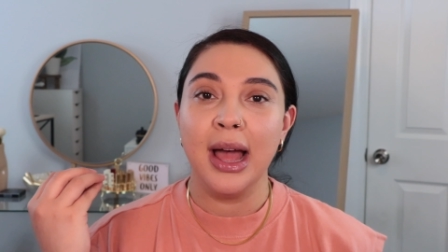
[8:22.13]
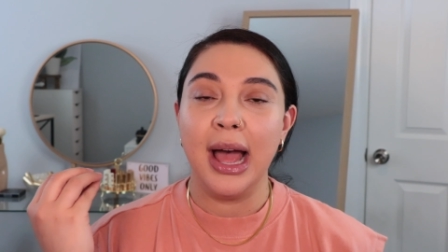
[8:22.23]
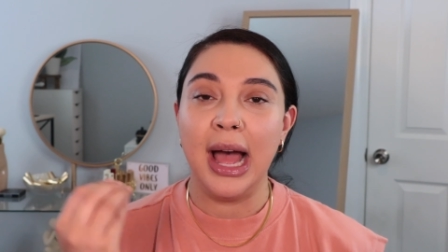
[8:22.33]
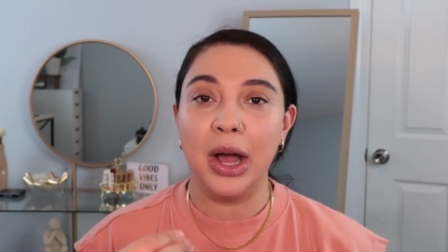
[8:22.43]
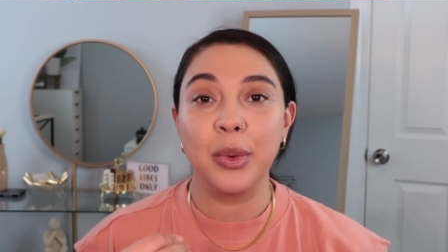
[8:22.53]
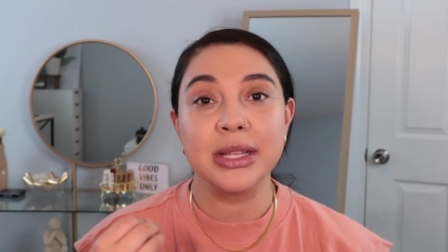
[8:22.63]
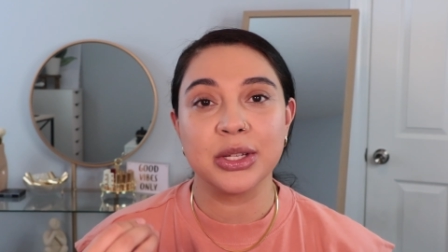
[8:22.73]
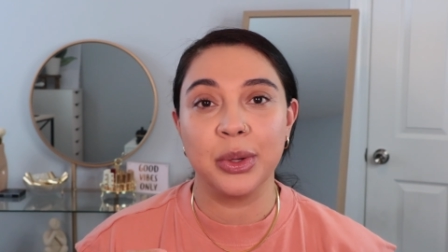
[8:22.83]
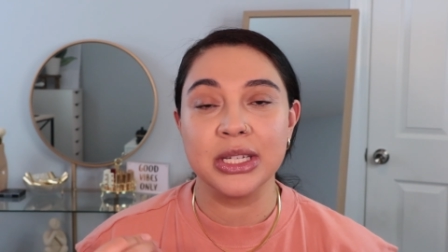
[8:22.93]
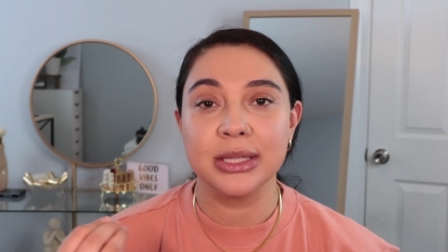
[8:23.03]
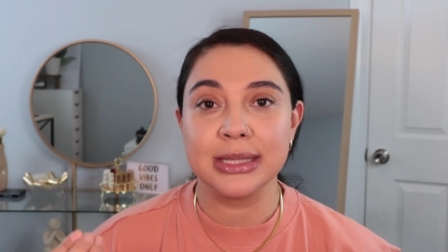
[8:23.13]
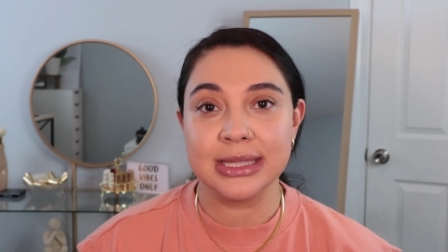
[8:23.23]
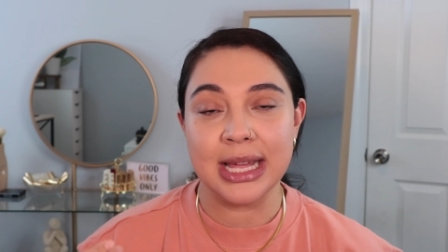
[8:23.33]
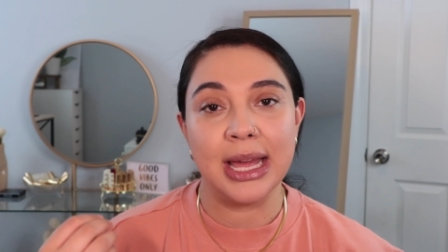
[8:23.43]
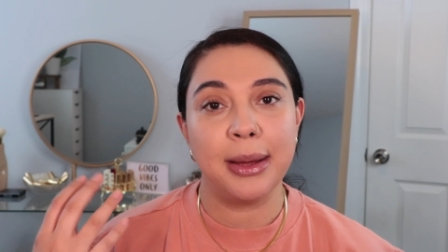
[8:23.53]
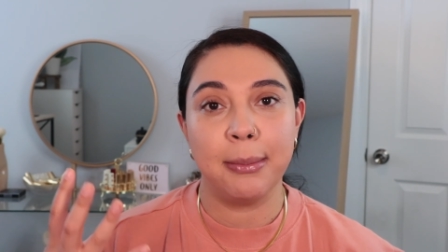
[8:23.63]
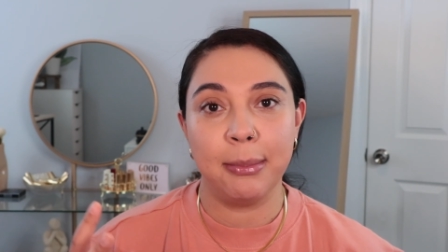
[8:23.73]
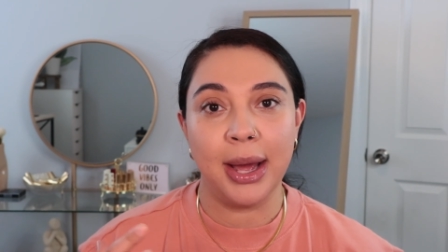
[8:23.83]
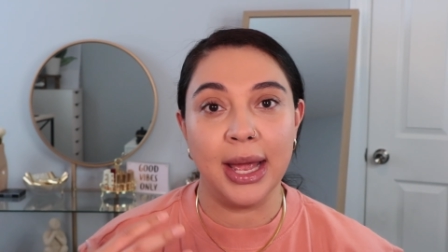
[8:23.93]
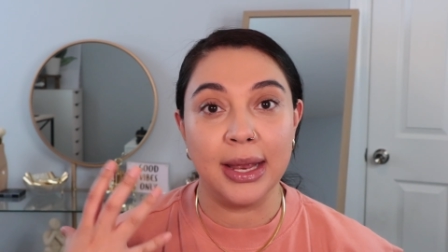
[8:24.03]
how it's going to set
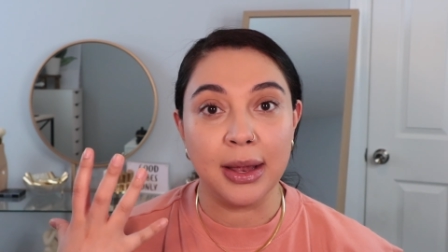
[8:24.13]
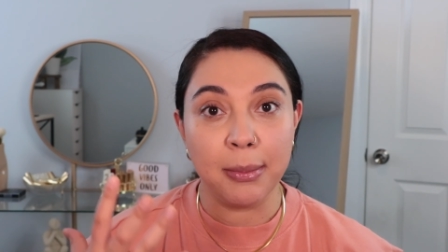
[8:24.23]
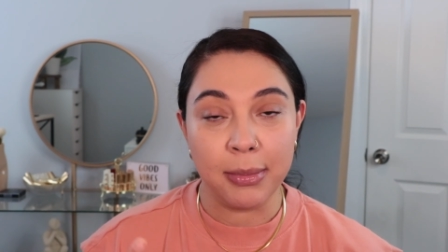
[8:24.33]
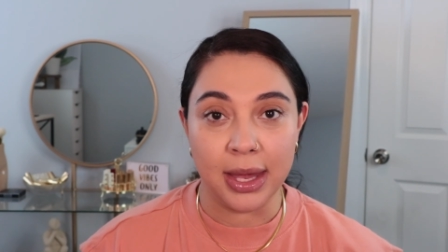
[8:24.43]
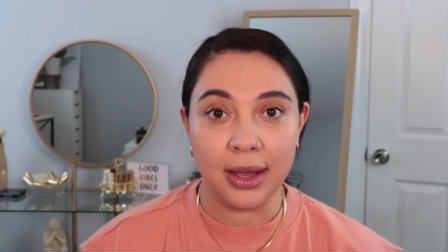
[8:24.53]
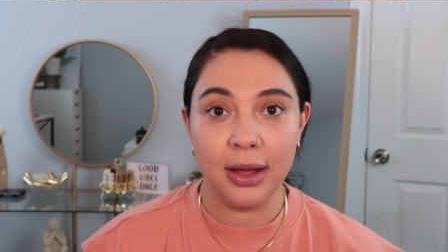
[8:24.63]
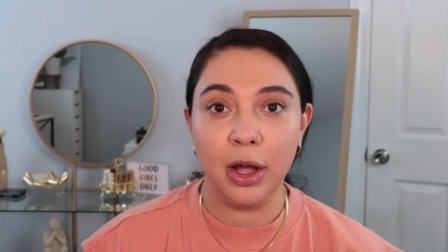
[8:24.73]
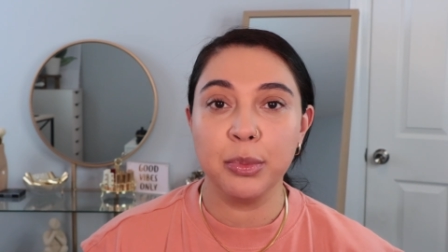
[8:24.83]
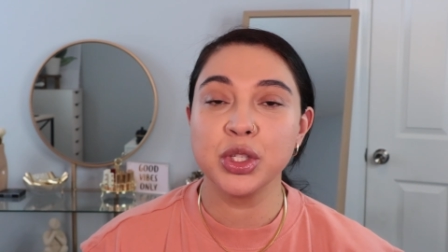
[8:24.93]
my makeup.